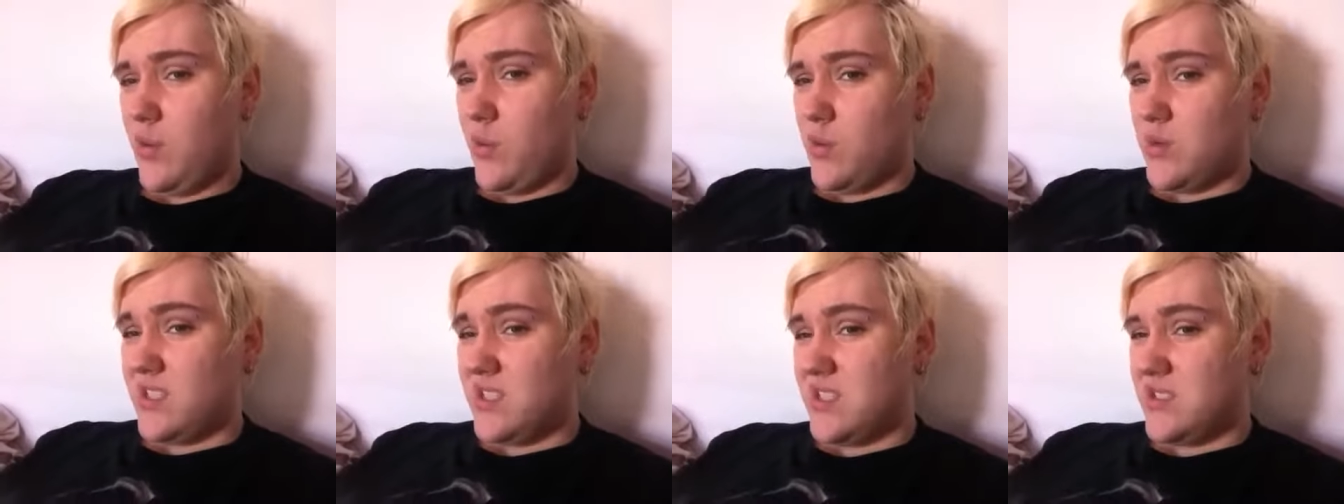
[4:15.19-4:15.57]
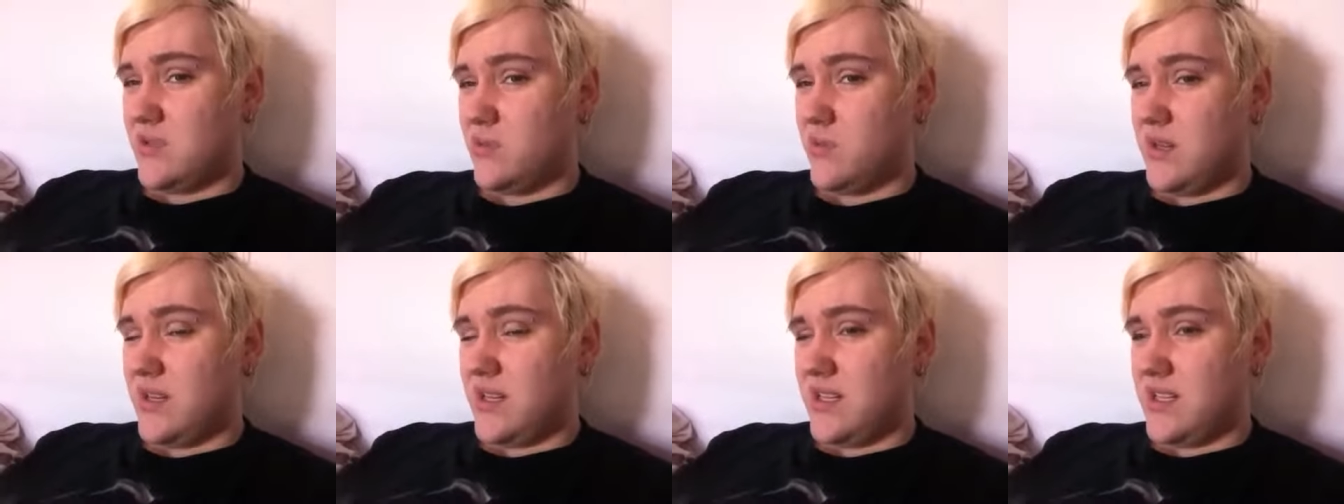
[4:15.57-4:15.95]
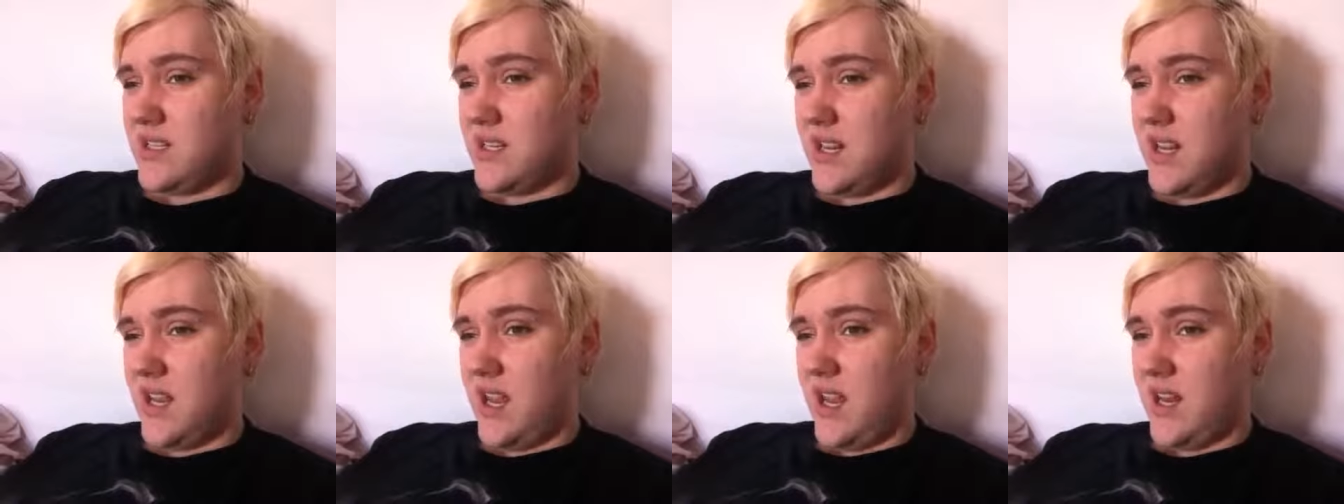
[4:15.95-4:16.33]
which is really
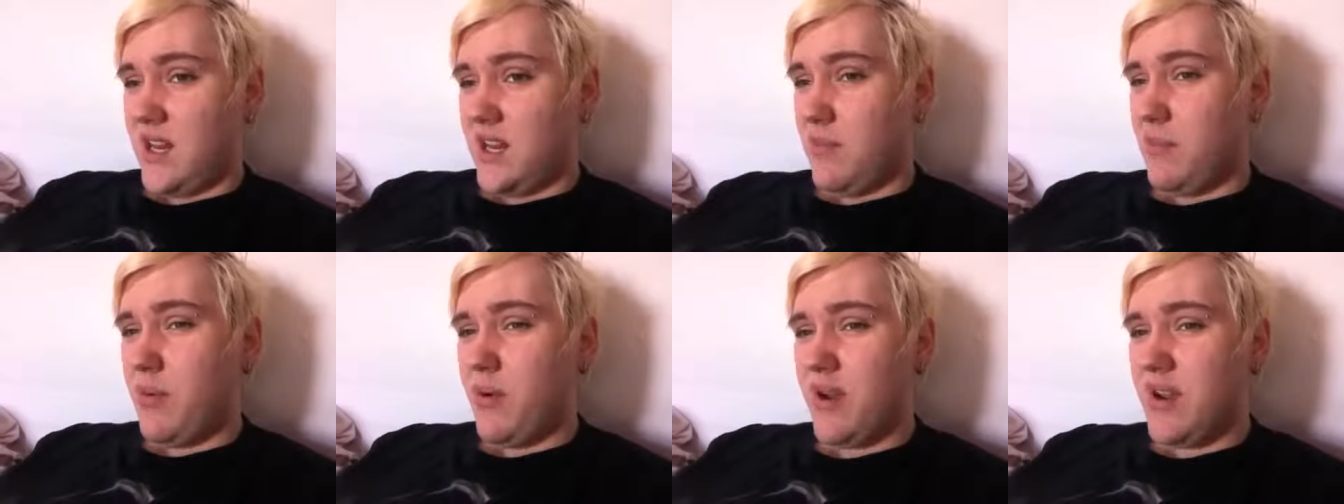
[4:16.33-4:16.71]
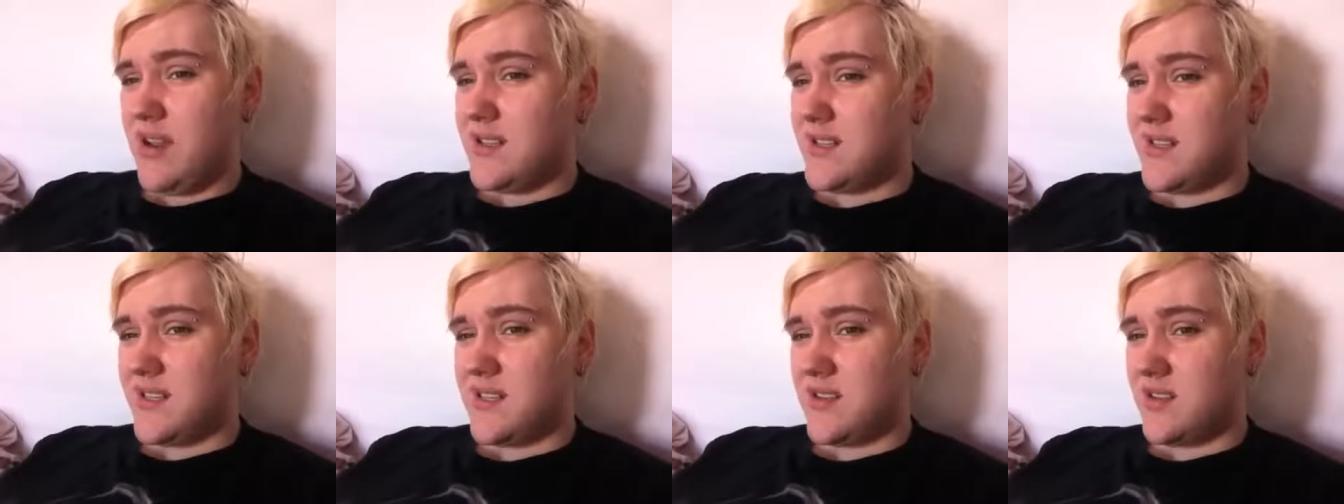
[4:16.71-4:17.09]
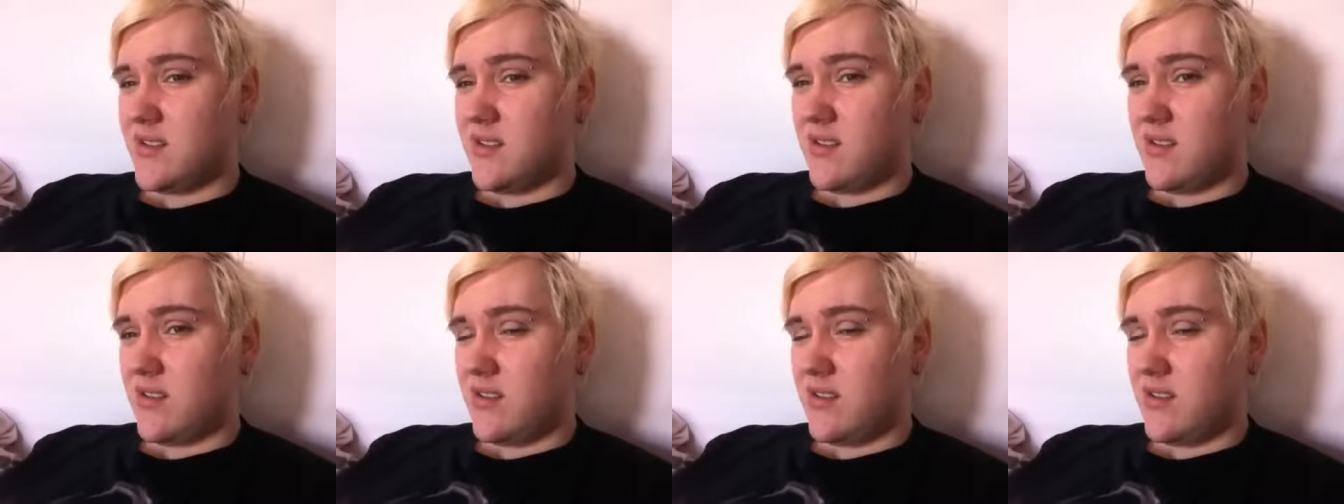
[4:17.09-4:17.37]
dear and the prices